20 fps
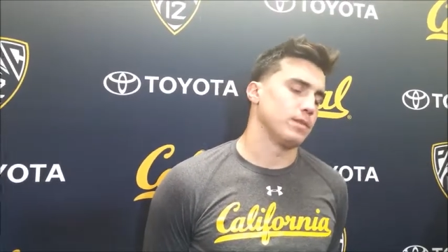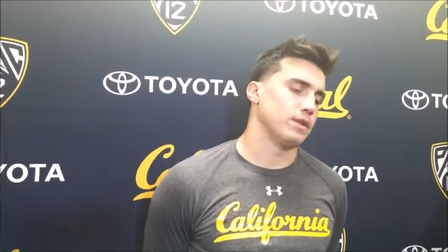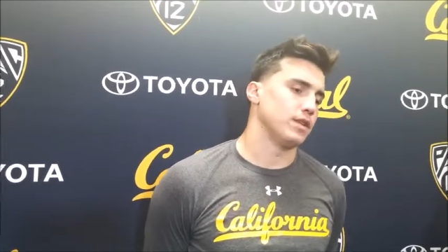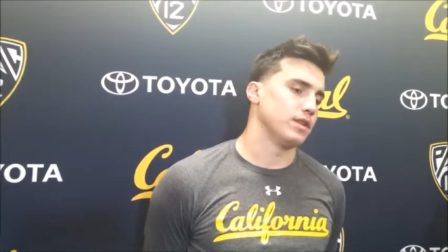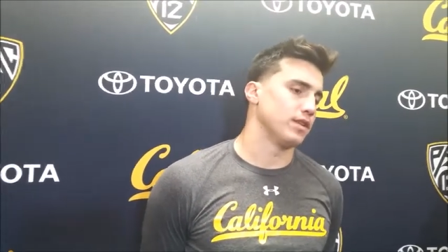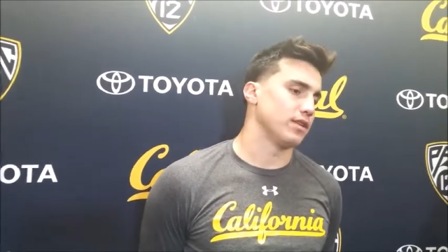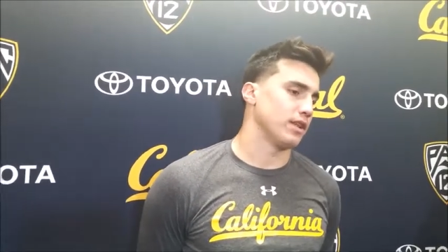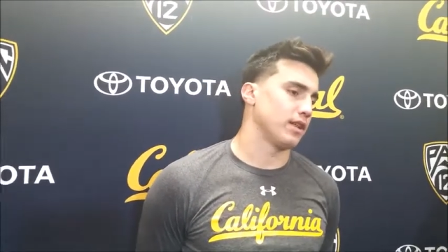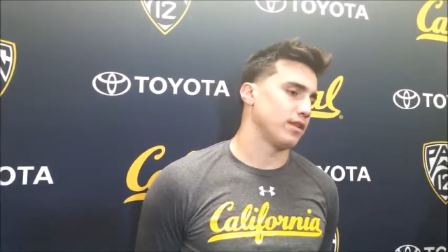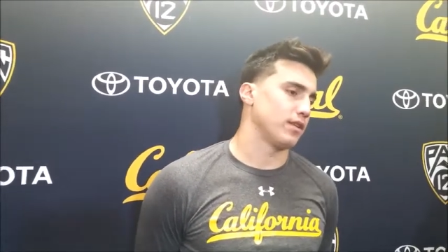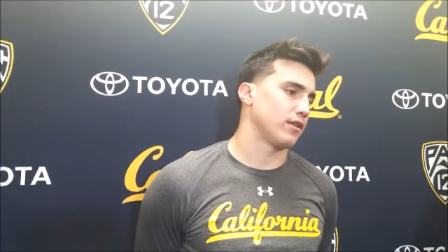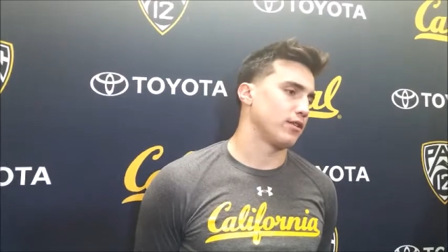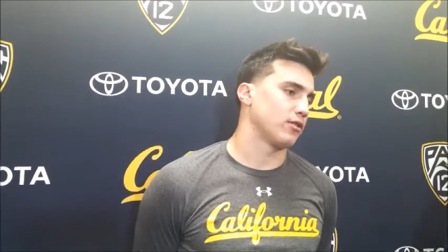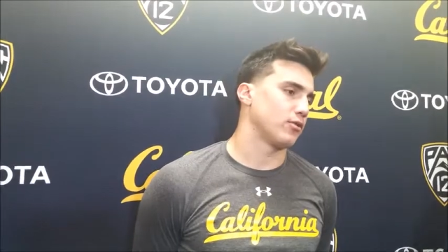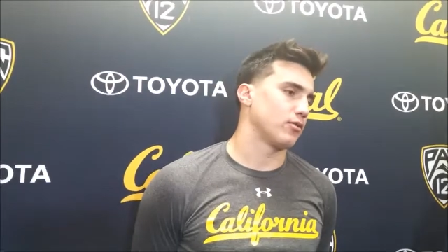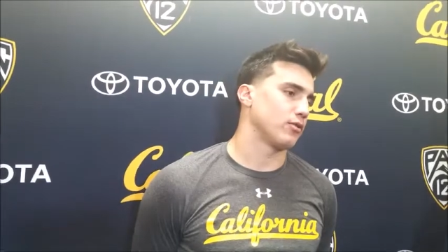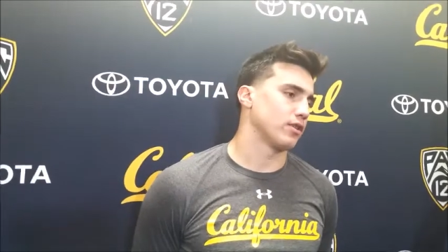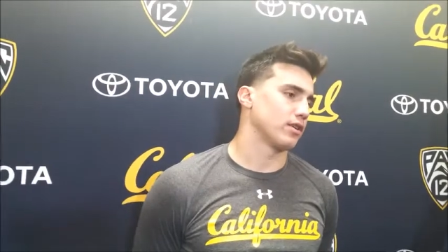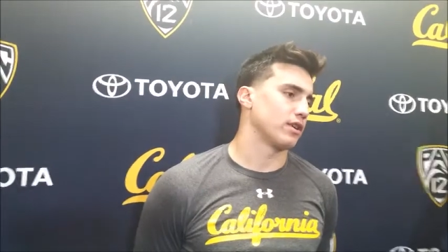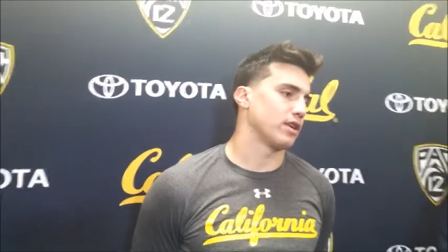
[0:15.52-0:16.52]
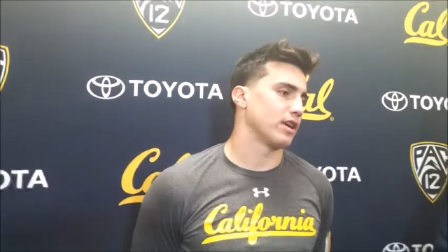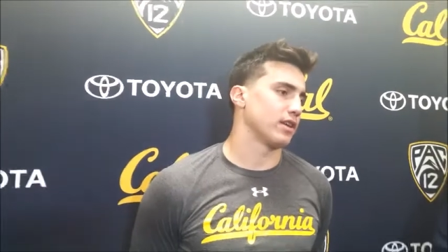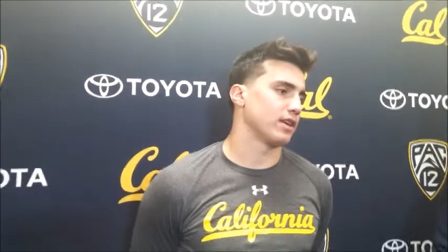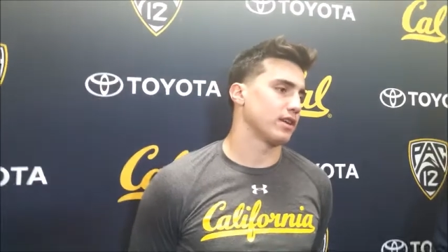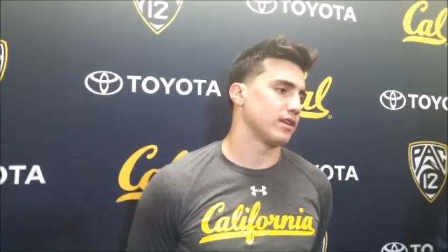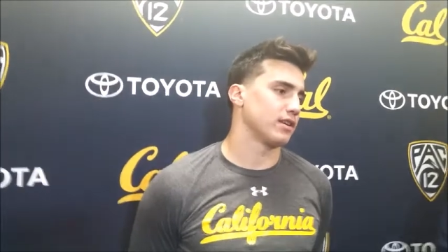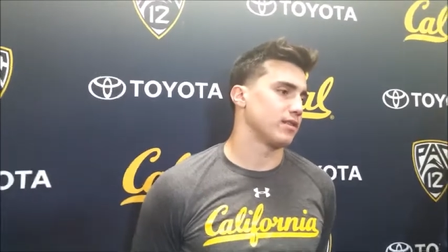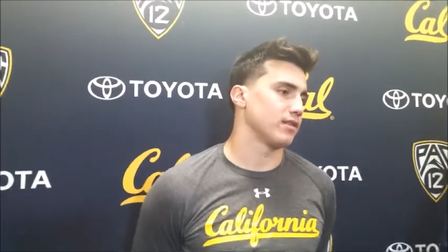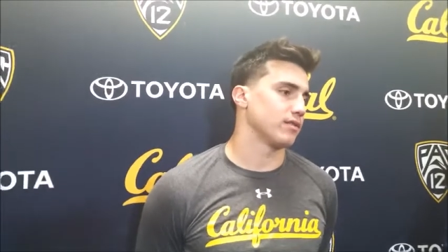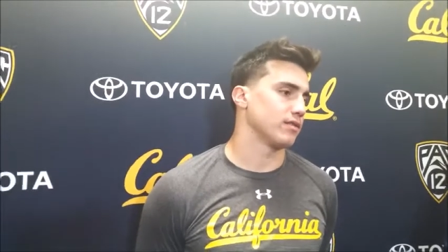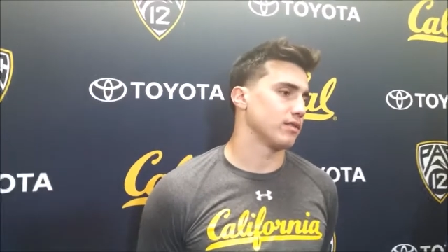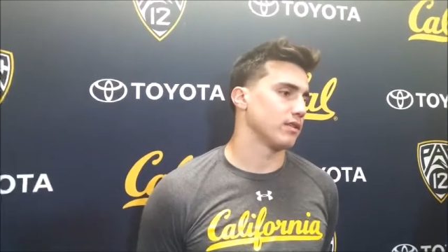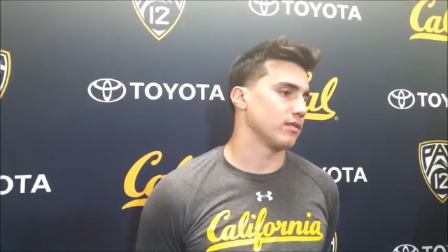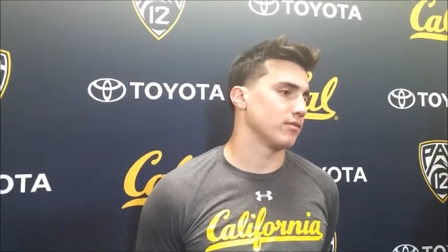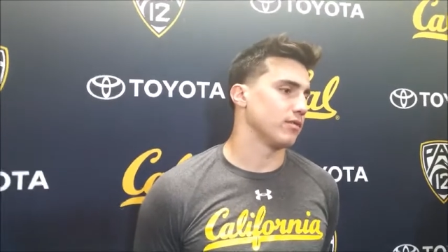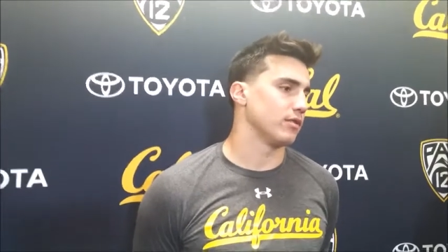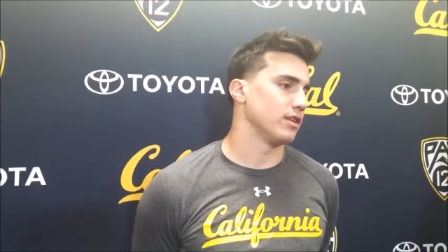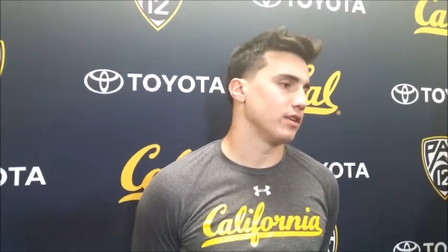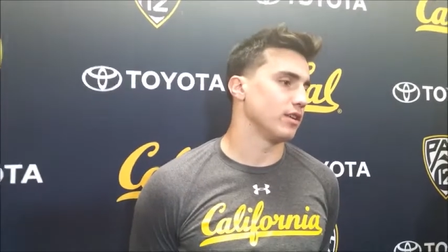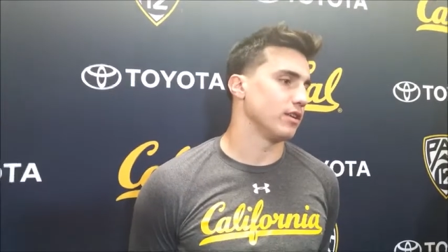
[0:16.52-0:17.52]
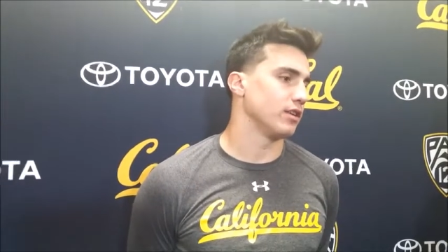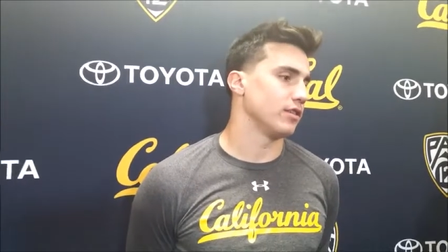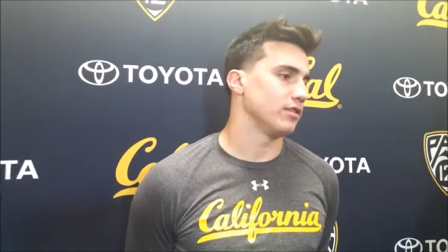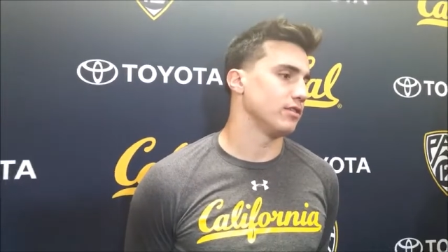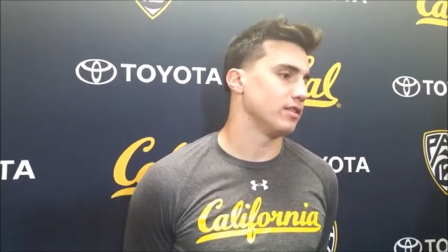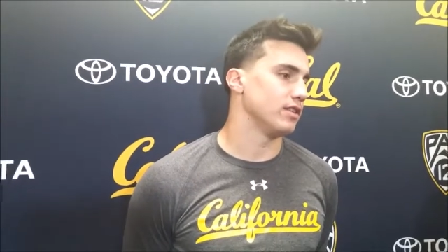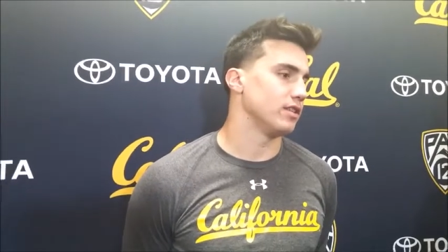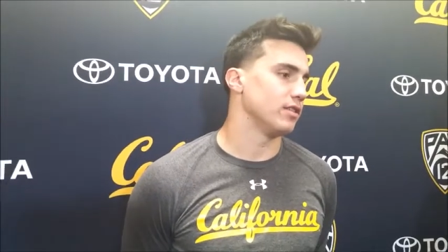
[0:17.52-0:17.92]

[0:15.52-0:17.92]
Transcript: You know, that third quarter kind of really hurt.